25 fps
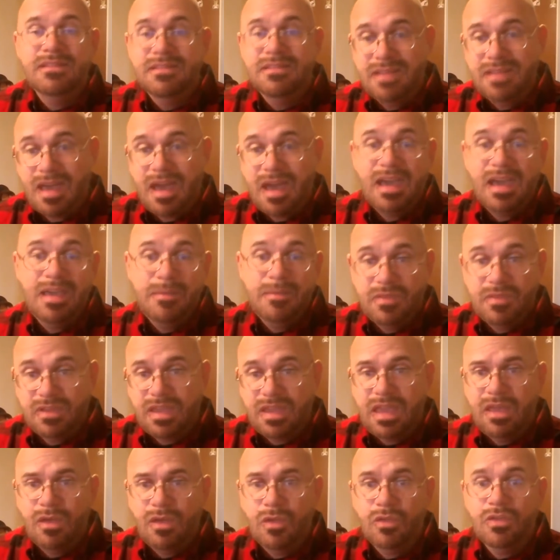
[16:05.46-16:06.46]
time
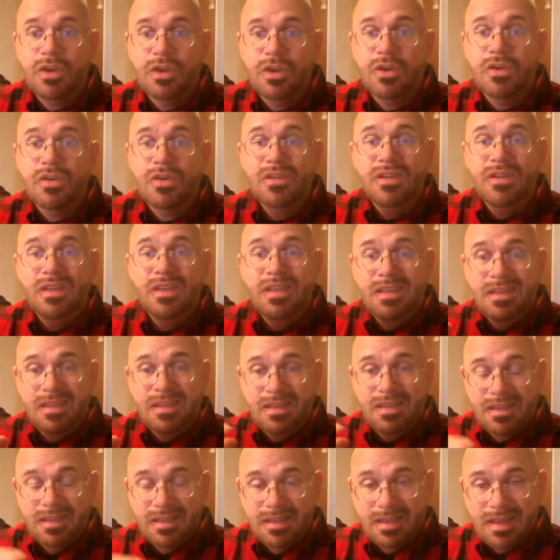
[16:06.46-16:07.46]
scales that are
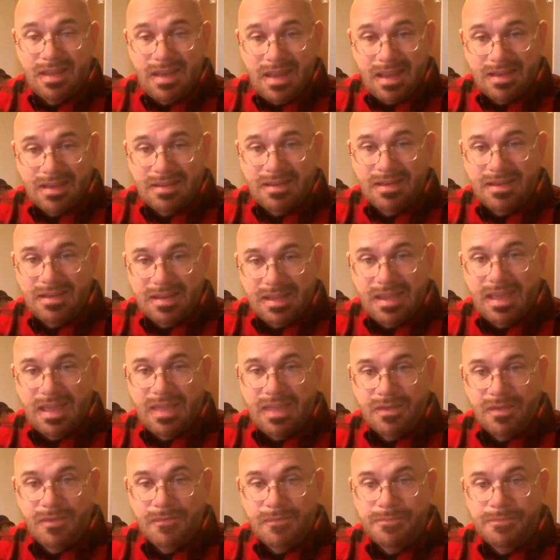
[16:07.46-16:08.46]
connected
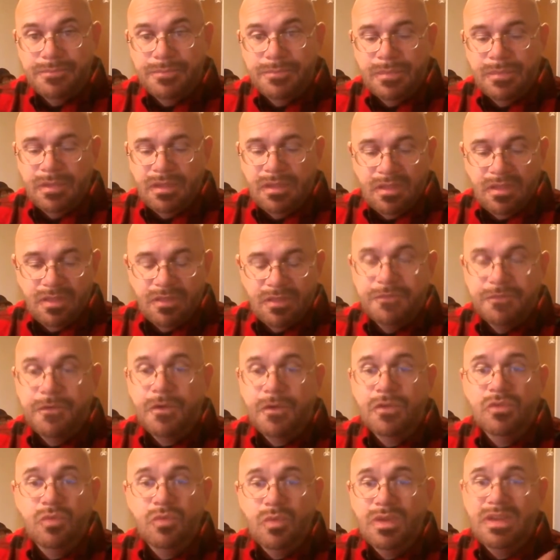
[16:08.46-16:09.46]
together. The
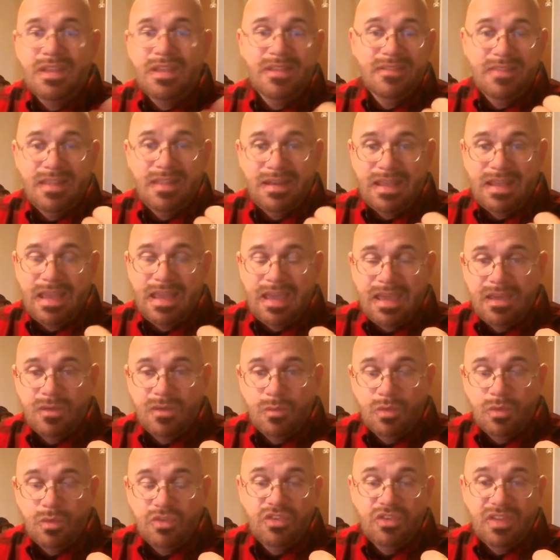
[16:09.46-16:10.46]
first one is the day,
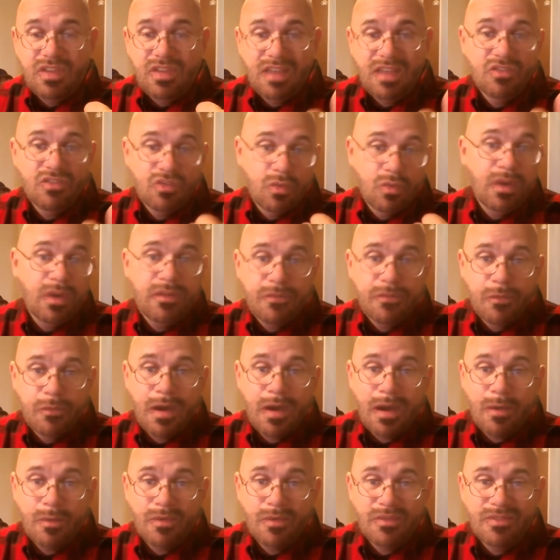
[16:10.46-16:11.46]
which has 24
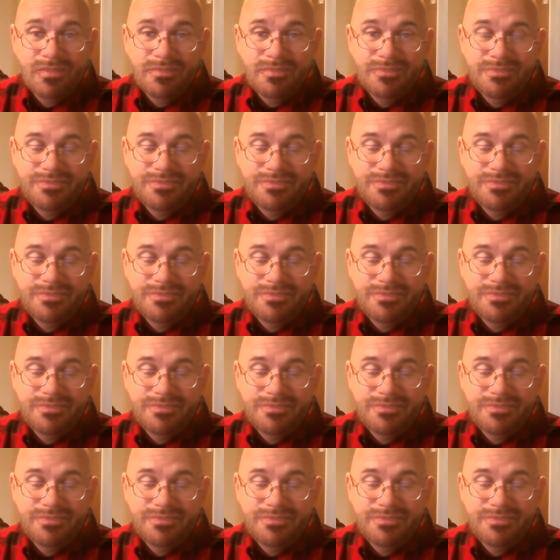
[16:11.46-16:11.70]
hours.